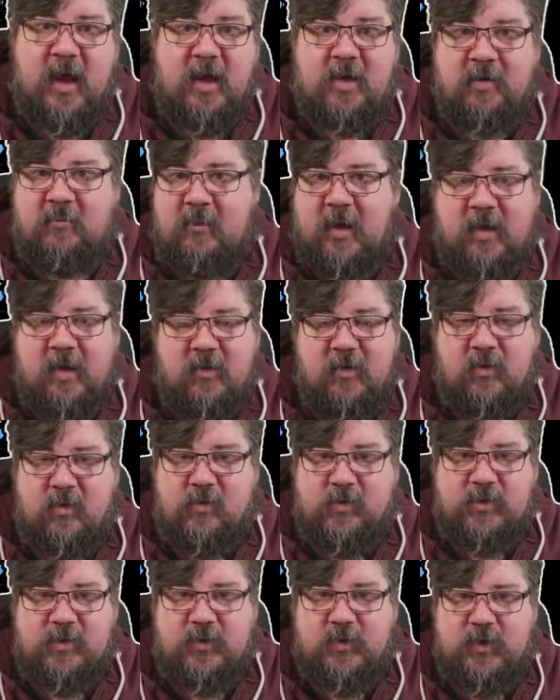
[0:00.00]
and of
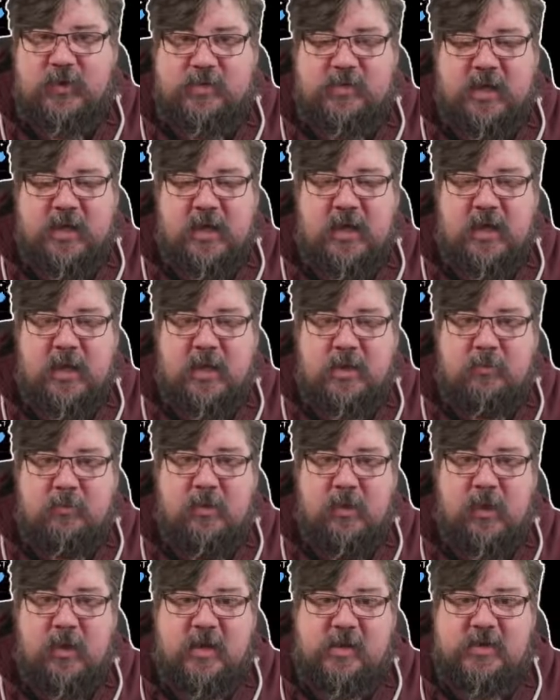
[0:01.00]
course Chris
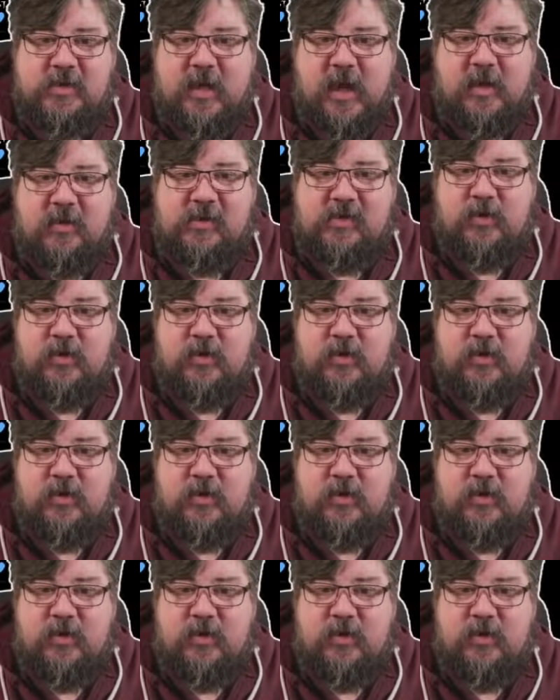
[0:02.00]
pulling this together.